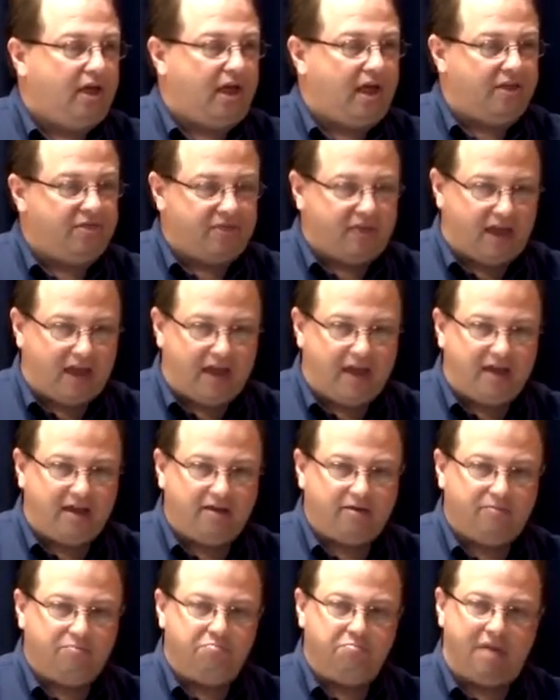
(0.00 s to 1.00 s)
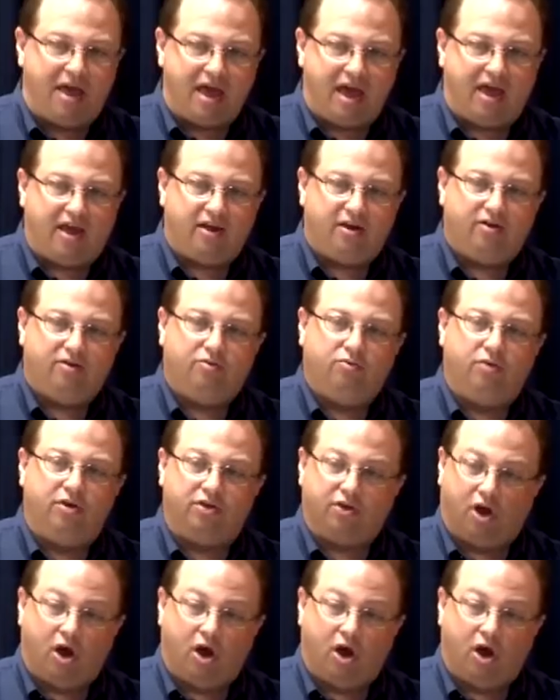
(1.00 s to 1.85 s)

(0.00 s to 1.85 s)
and they met with